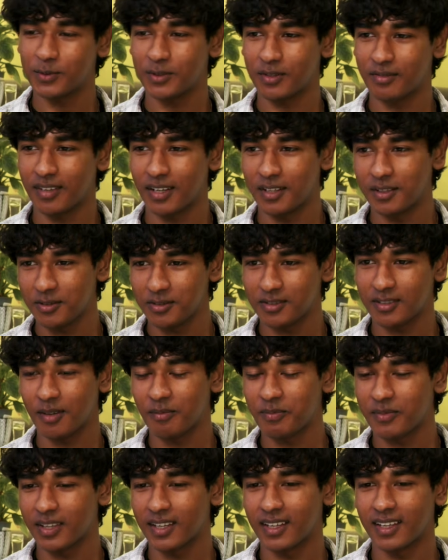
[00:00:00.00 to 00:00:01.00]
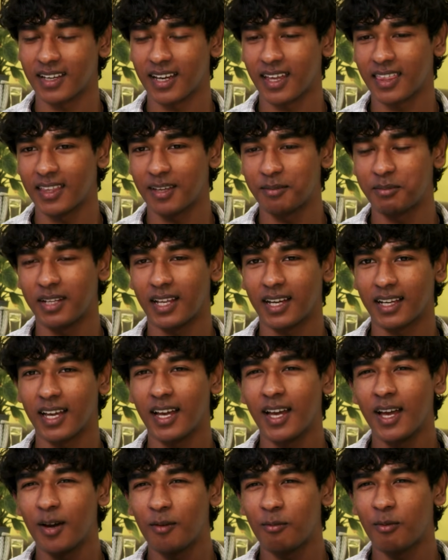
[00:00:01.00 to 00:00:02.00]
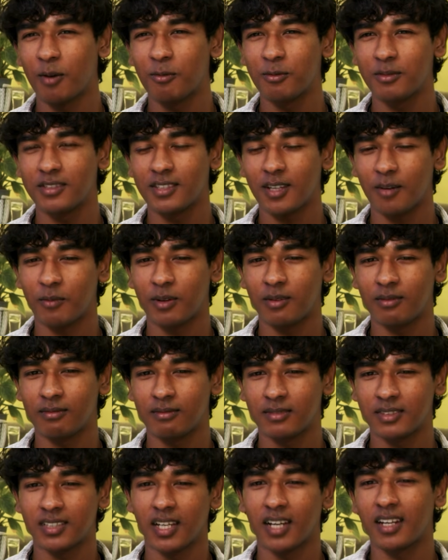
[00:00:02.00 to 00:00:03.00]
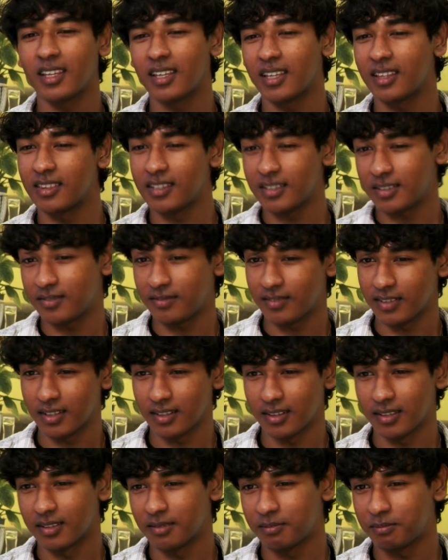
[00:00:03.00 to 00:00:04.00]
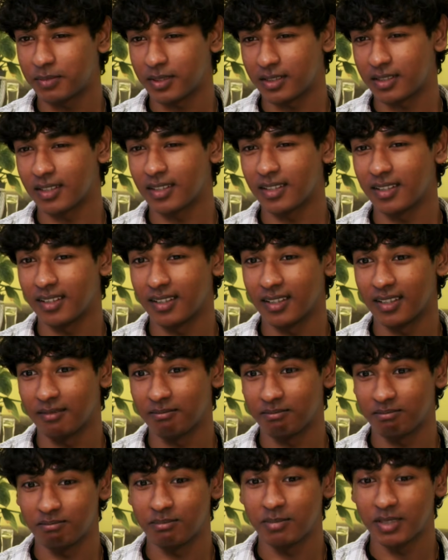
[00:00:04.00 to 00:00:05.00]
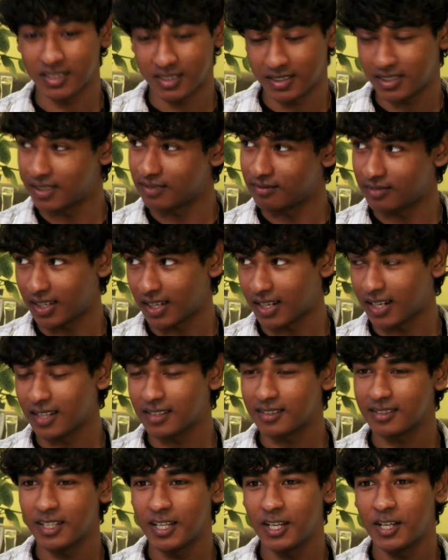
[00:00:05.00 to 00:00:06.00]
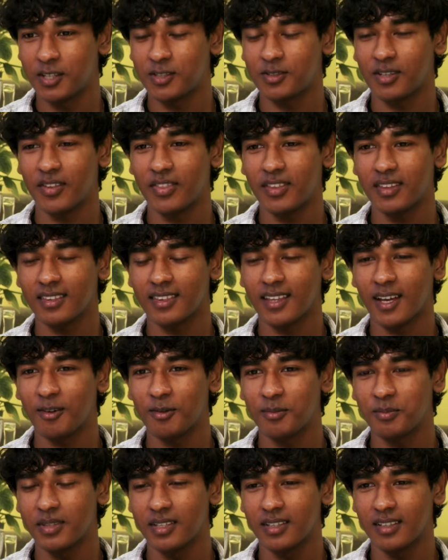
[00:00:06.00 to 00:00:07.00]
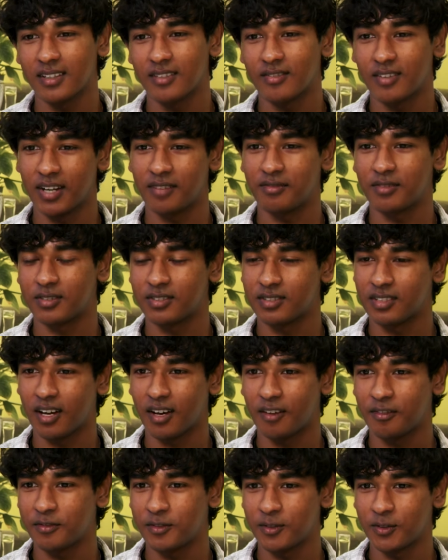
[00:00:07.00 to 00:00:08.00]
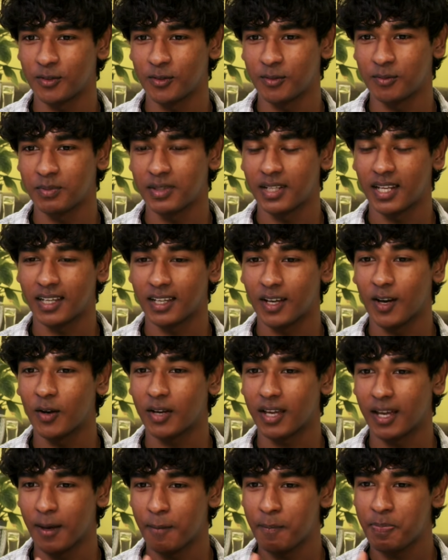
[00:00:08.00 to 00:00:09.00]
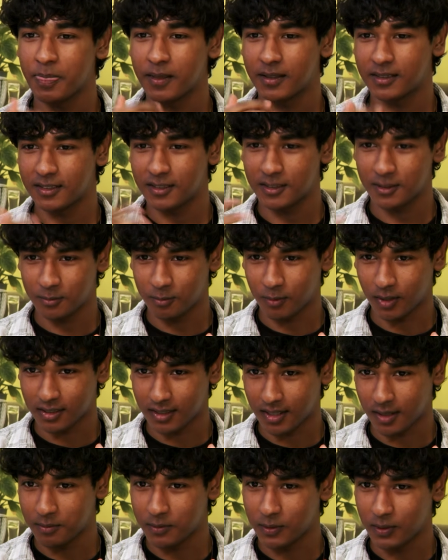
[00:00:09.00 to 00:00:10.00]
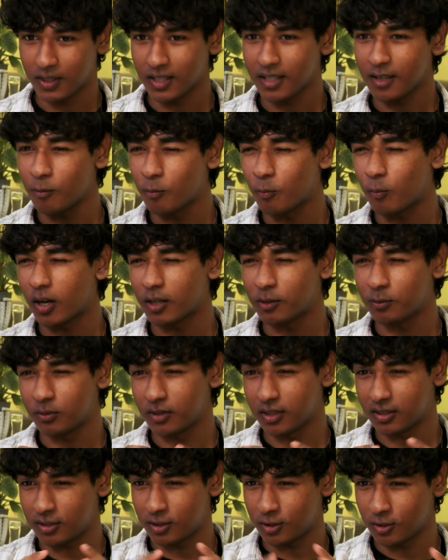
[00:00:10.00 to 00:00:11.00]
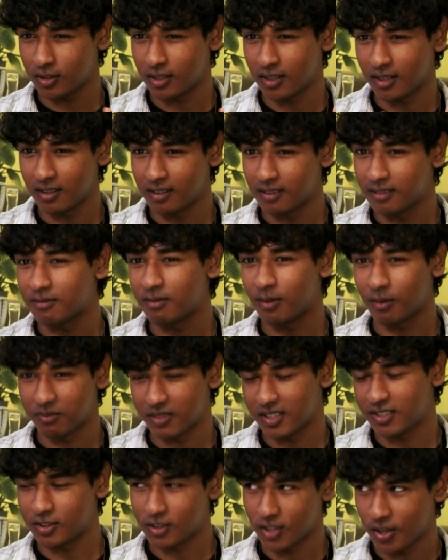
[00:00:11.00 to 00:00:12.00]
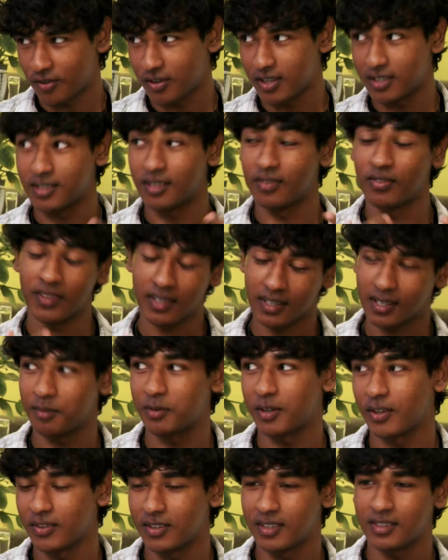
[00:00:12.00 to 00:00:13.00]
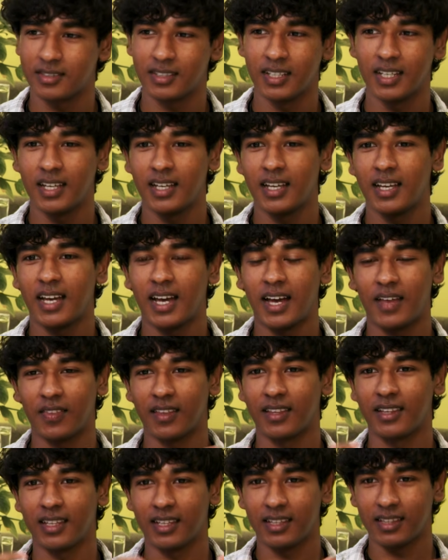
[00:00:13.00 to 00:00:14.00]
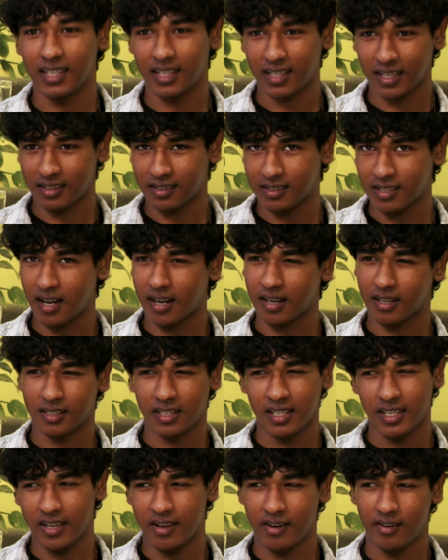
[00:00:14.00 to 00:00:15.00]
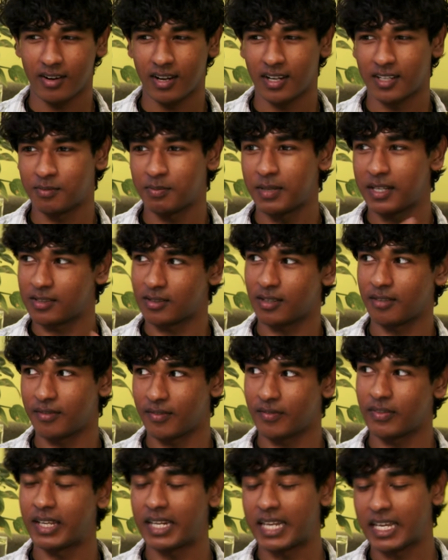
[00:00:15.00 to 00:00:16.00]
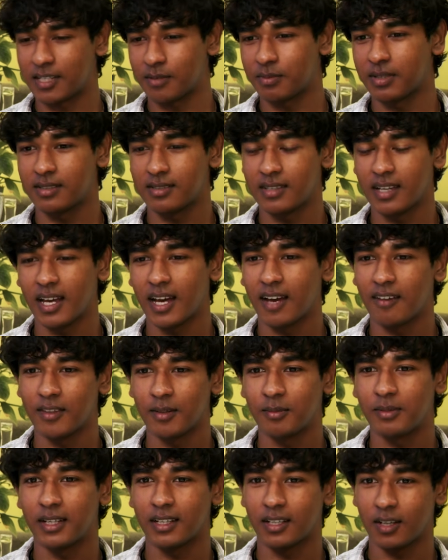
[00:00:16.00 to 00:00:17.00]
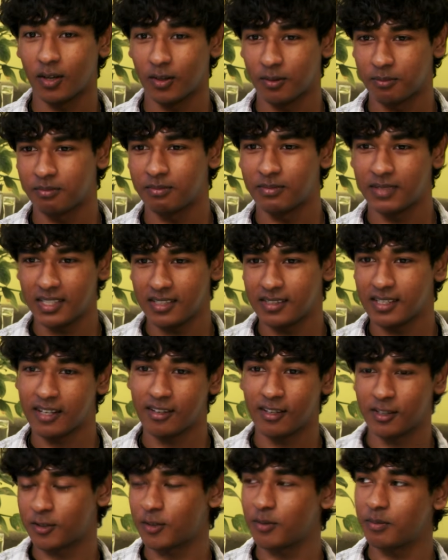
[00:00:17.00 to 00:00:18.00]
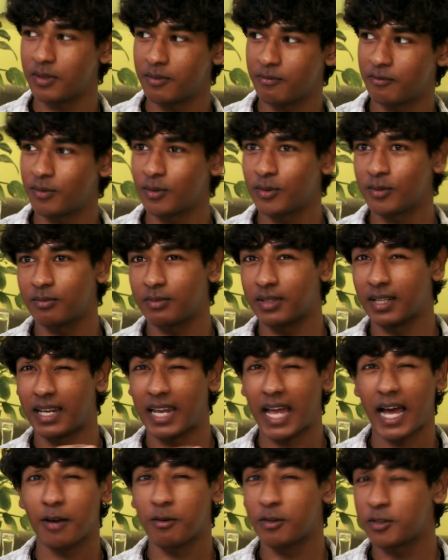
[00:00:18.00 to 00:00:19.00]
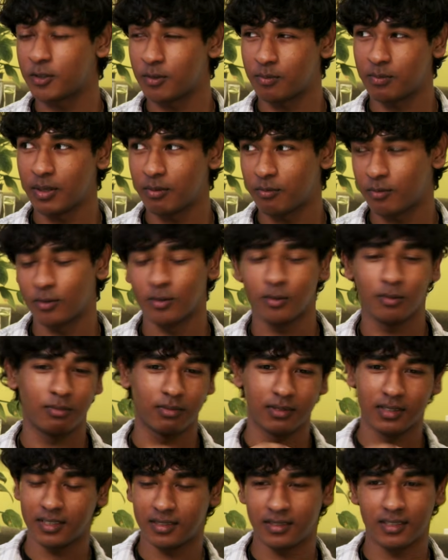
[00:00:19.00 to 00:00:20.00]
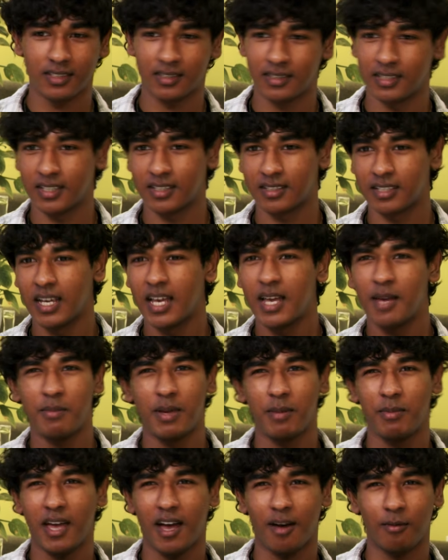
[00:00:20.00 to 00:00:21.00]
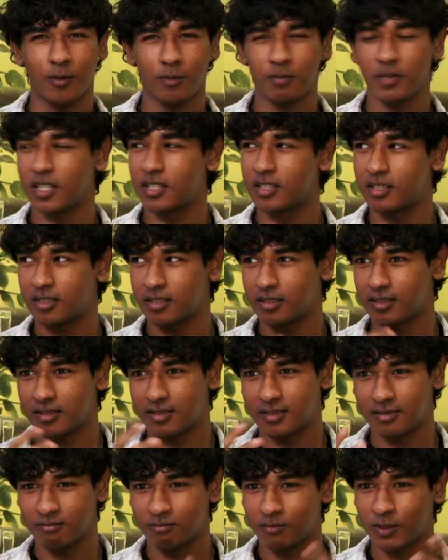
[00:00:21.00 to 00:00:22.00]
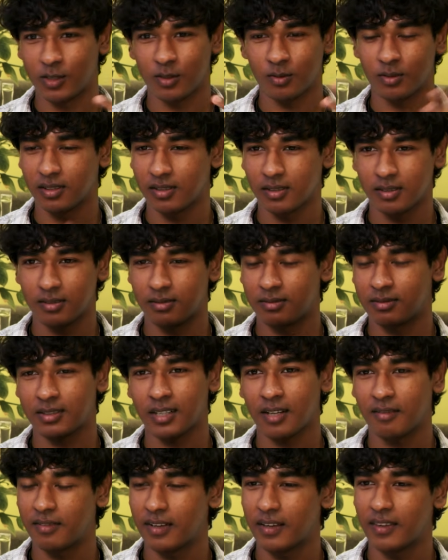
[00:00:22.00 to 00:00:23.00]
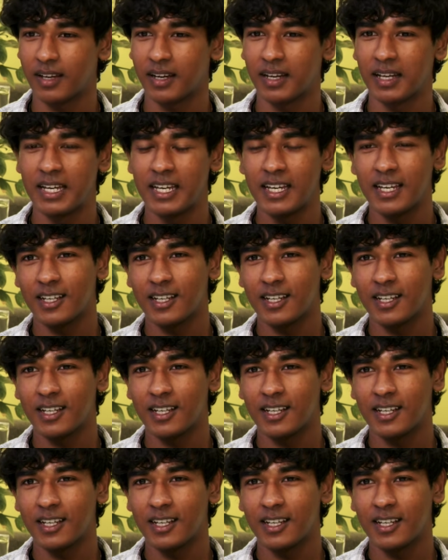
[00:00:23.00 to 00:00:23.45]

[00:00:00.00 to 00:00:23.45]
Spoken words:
So if I do something and then be like, what would someone studying in this field particularly perceive that as? So I think that would be great for staff to be like, okay, this is what I'm doing. What would a student from this generation think about this? And then they can target key areas based off of the database they have. They're like, oh, these areas could be improved. The language could be improved. This. Maybe have more pictures, visuals, stuff like that.